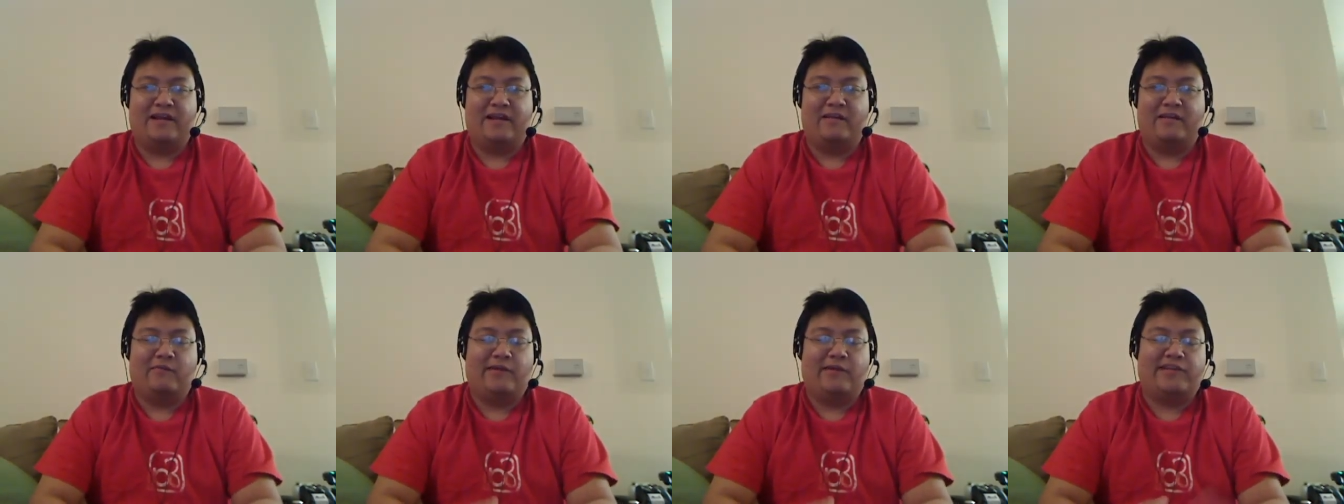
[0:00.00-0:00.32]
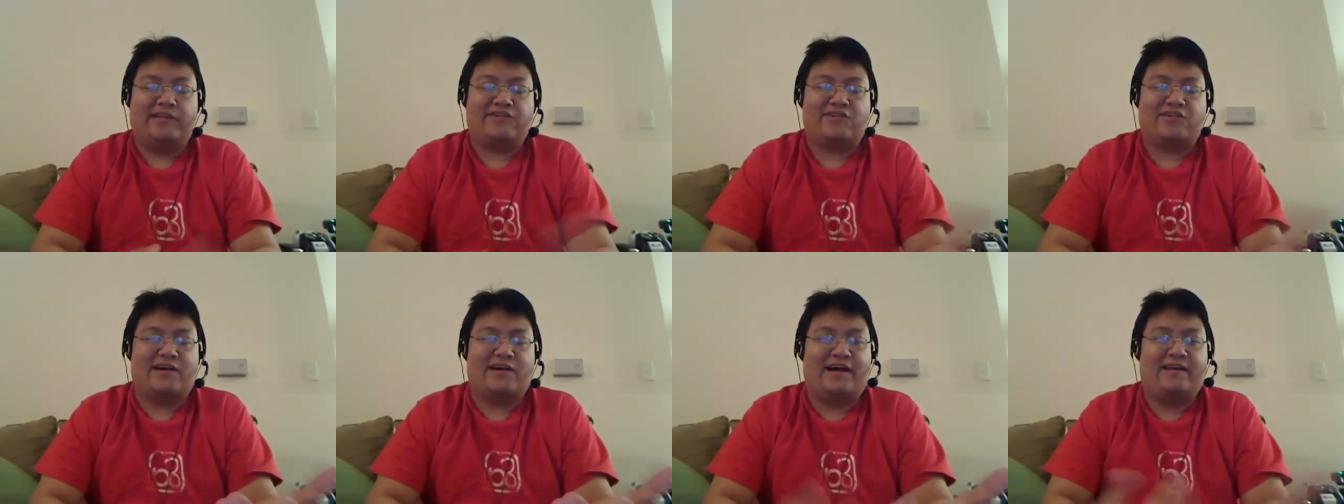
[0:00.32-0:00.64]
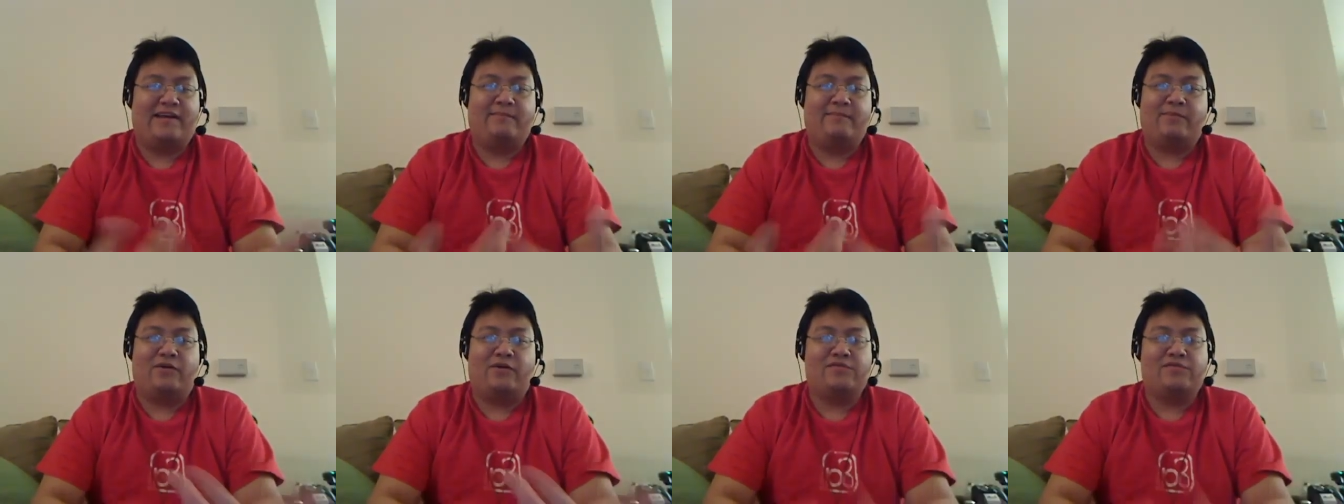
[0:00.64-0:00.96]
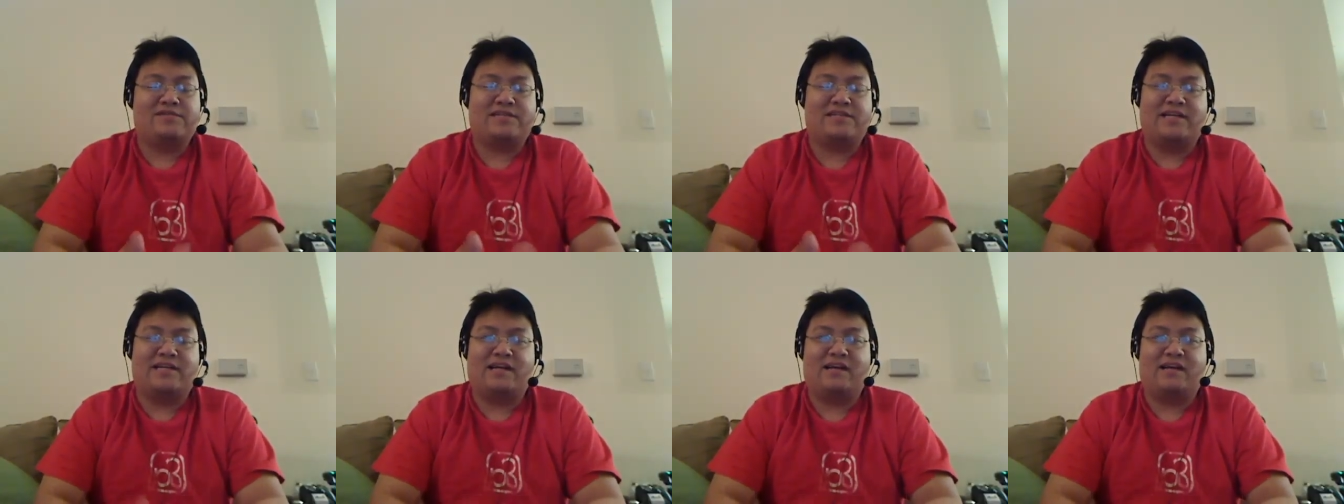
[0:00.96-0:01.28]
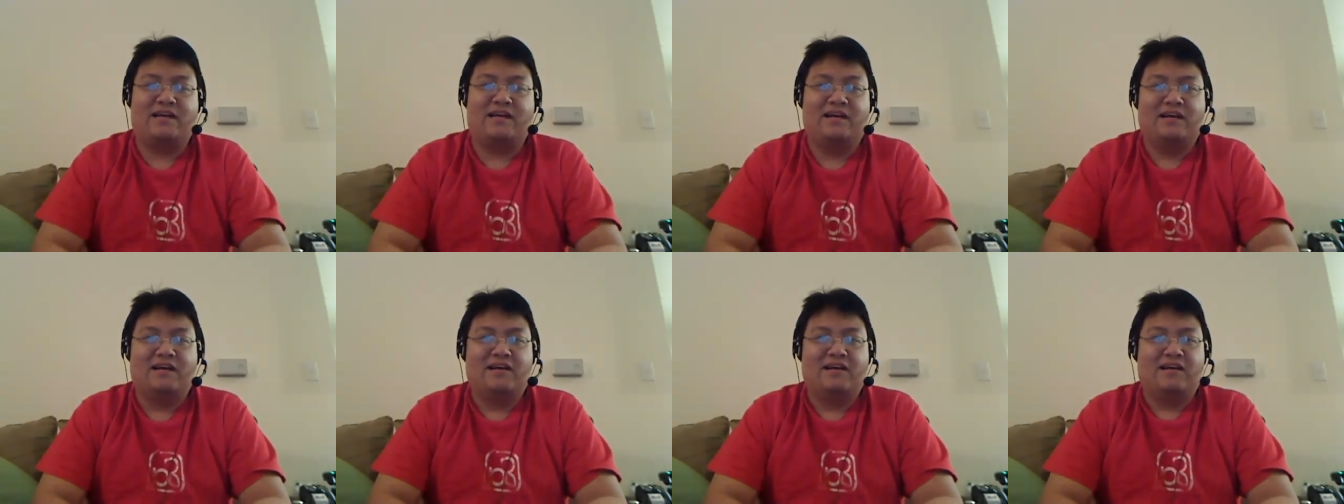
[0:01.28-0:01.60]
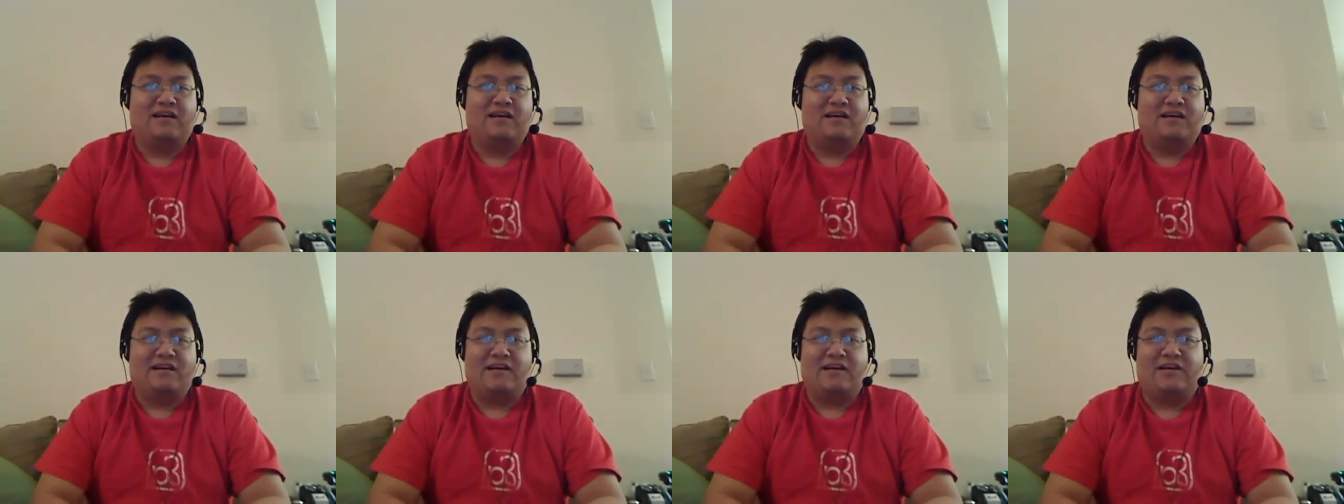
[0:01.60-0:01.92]
and we tried posting,
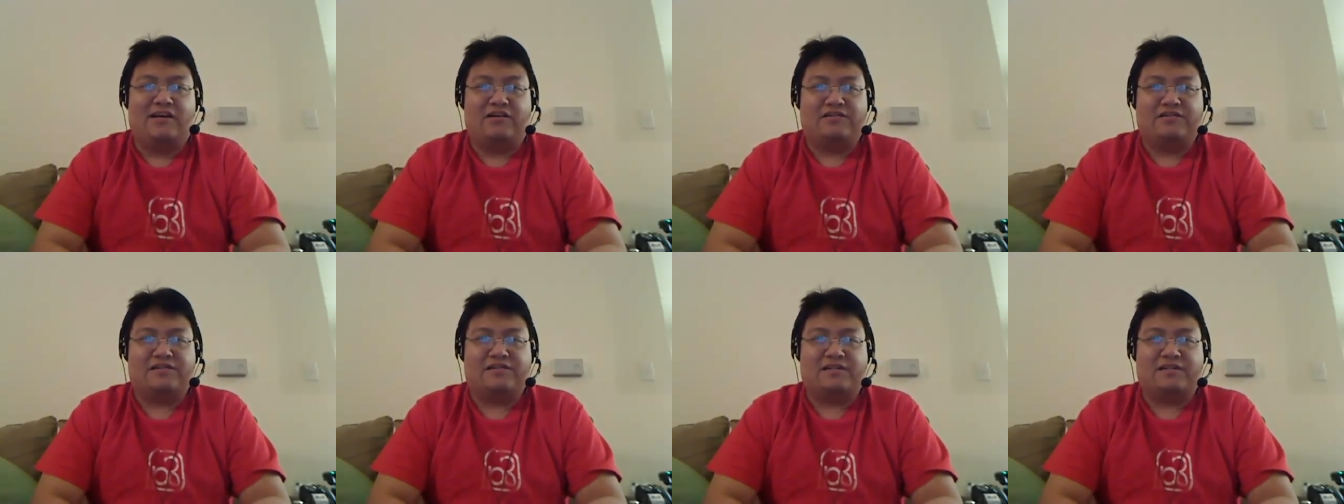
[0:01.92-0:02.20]
you know,